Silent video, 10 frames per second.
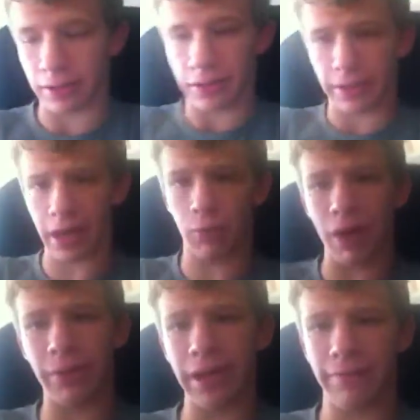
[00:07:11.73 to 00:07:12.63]
Now,
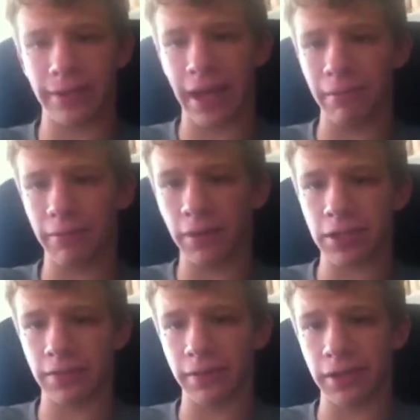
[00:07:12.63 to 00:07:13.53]
why would he have to
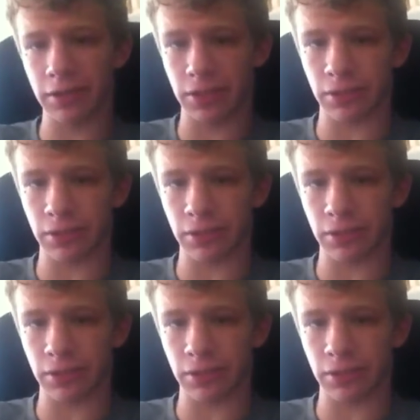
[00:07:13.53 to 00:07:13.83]
camouflage if he can just